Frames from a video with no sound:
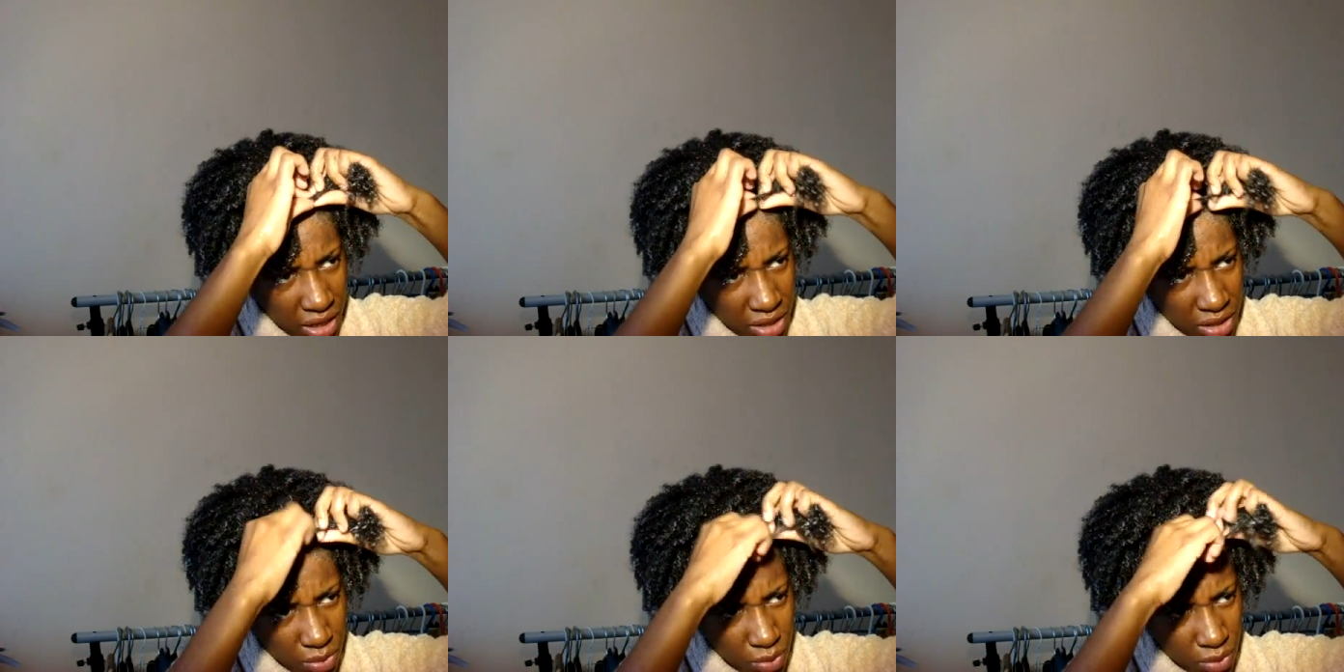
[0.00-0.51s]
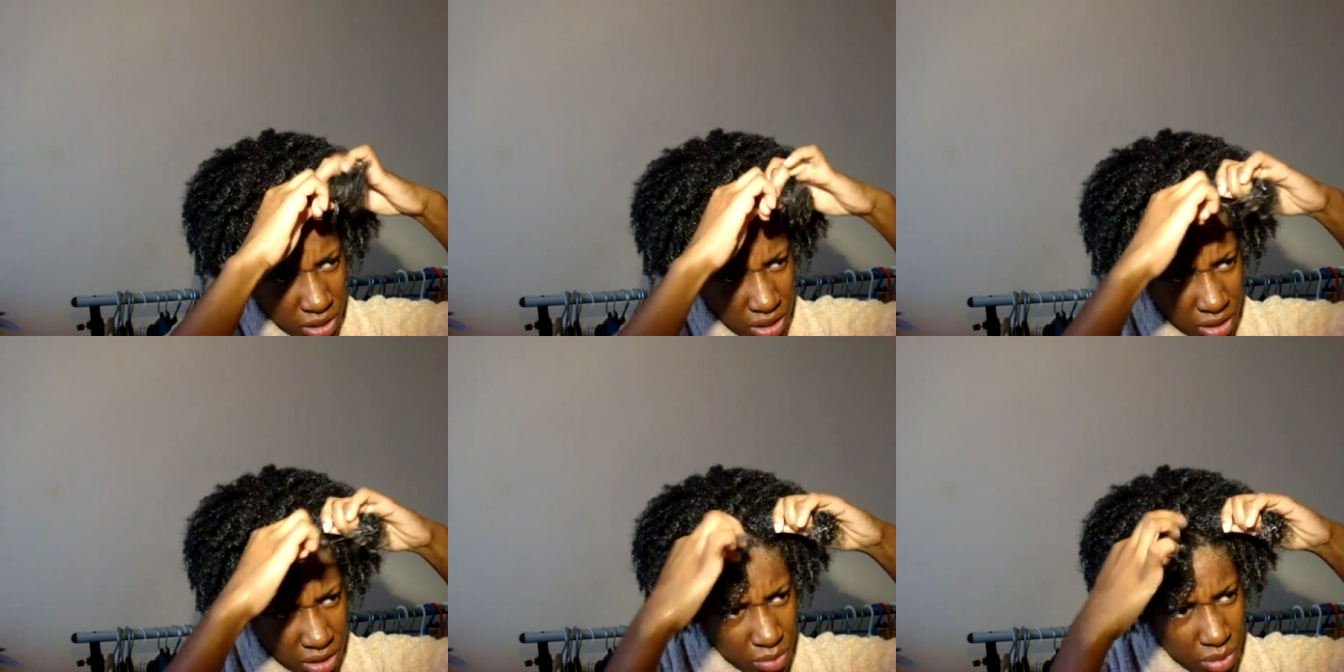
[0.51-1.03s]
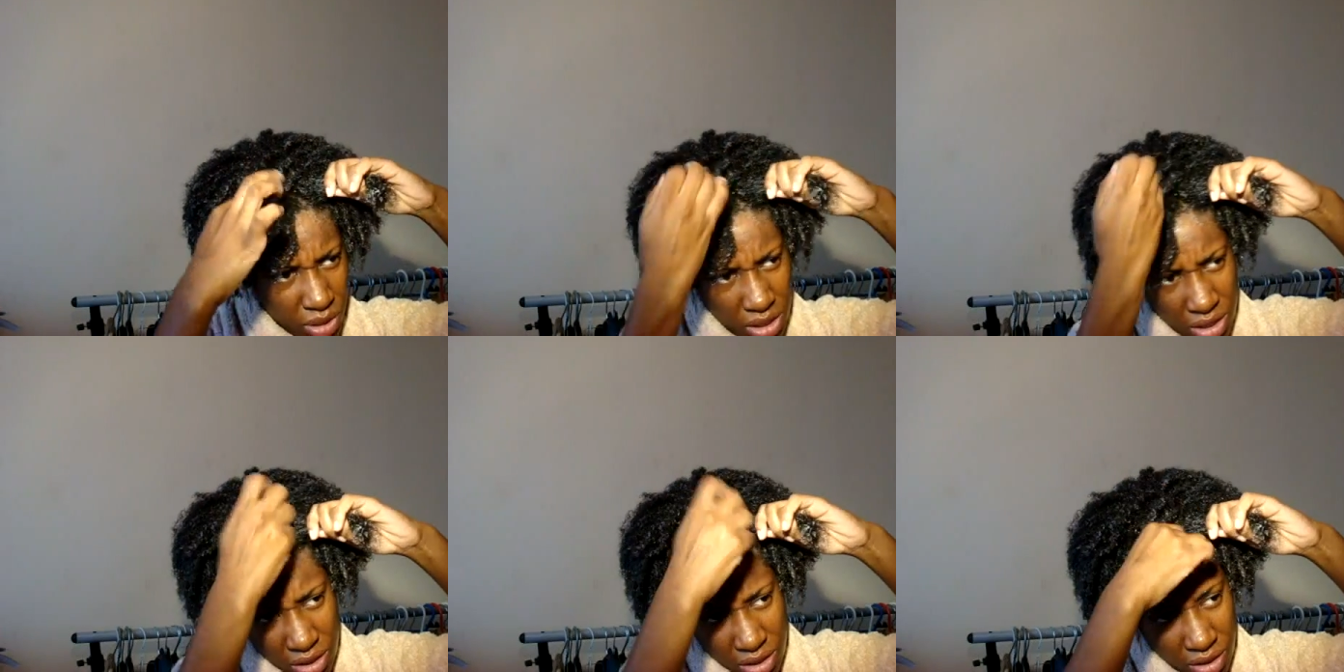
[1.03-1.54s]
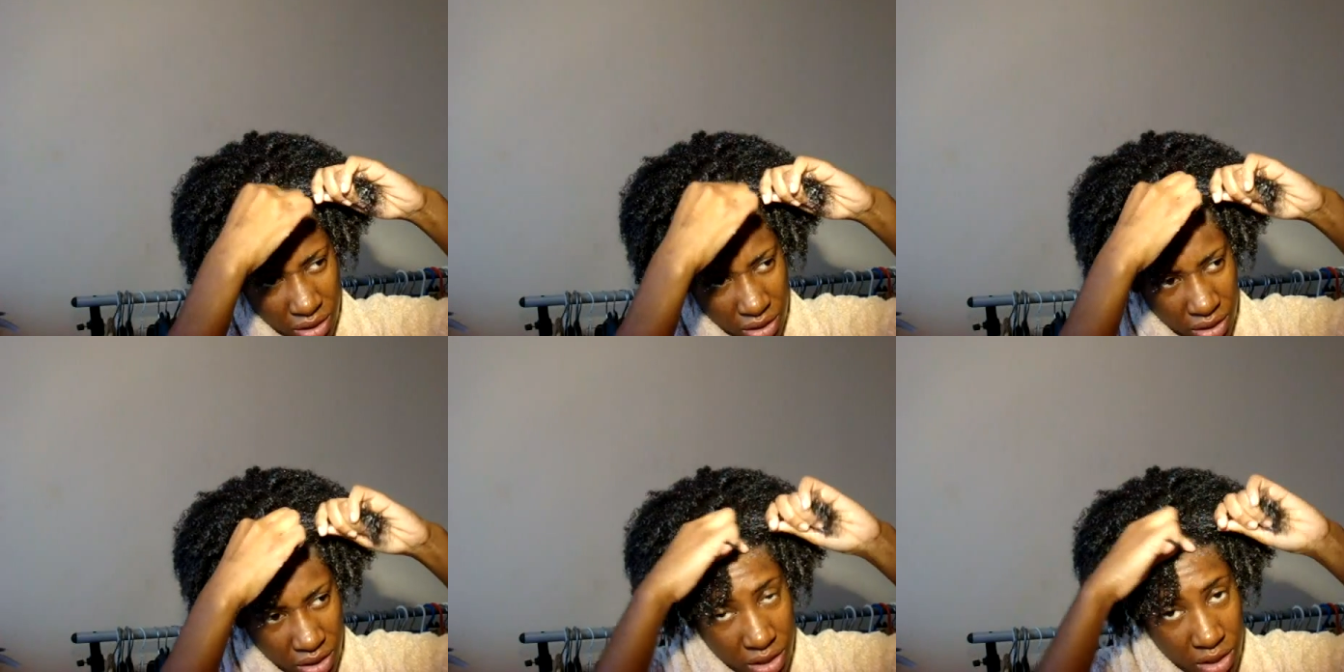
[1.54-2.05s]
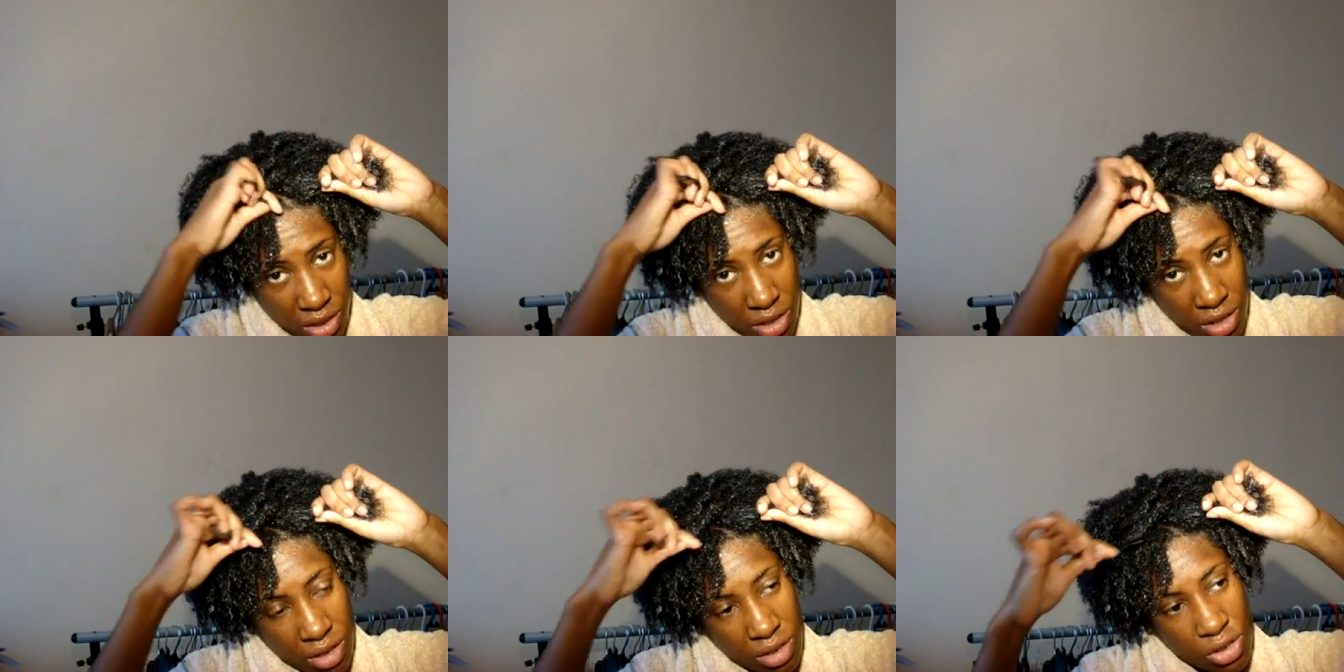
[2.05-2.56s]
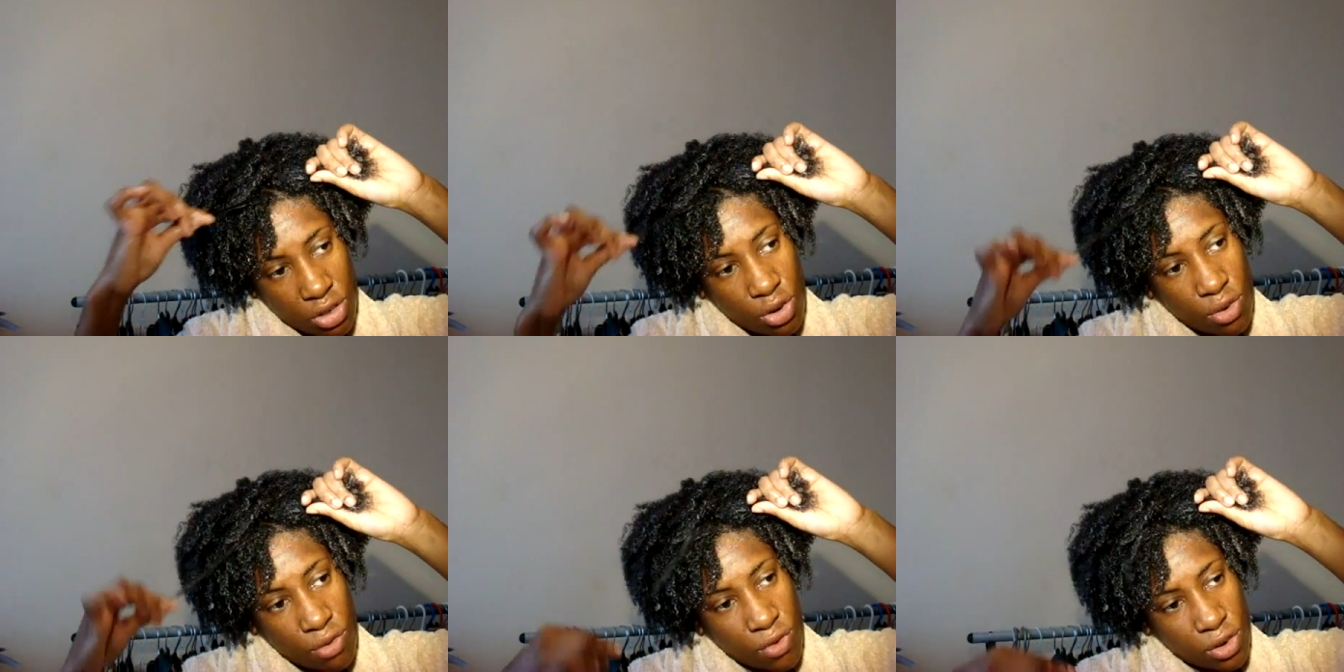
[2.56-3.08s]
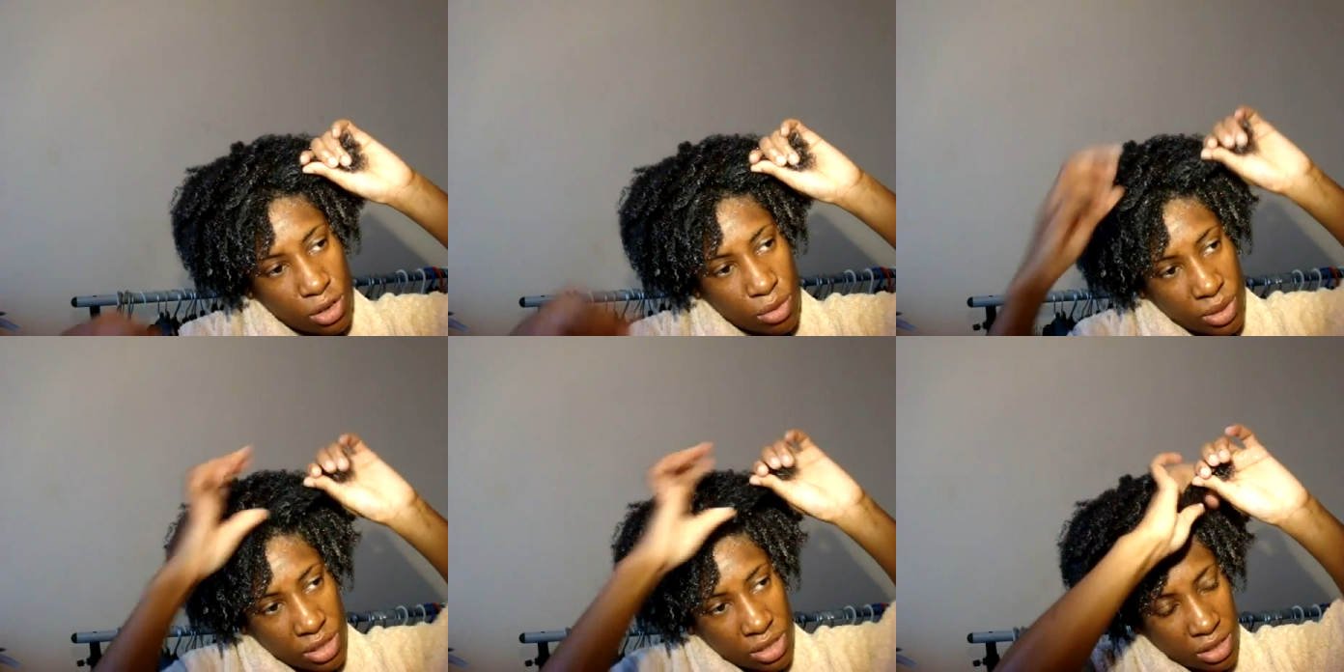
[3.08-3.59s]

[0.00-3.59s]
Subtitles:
and I don't want it to be too voluminous,